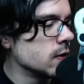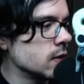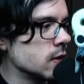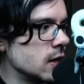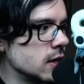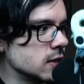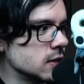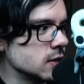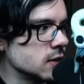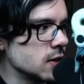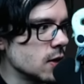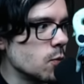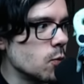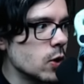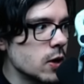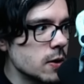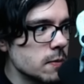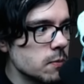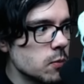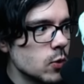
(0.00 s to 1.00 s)
That's a
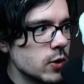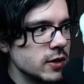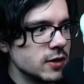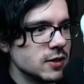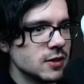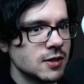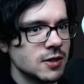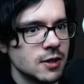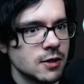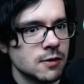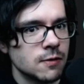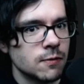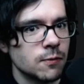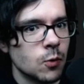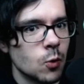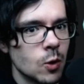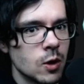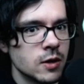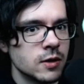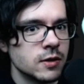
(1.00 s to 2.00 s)

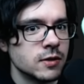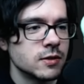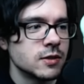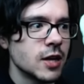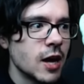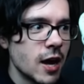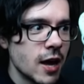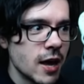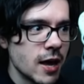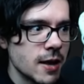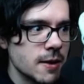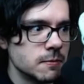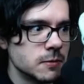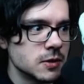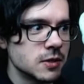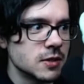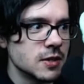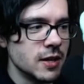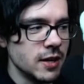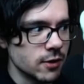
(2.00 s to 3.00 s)
1.64
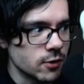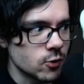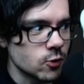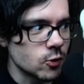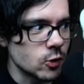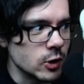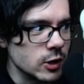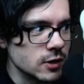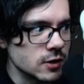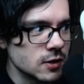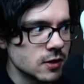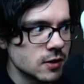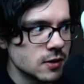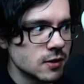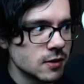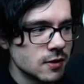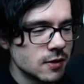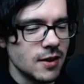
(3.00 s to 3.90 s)
times increase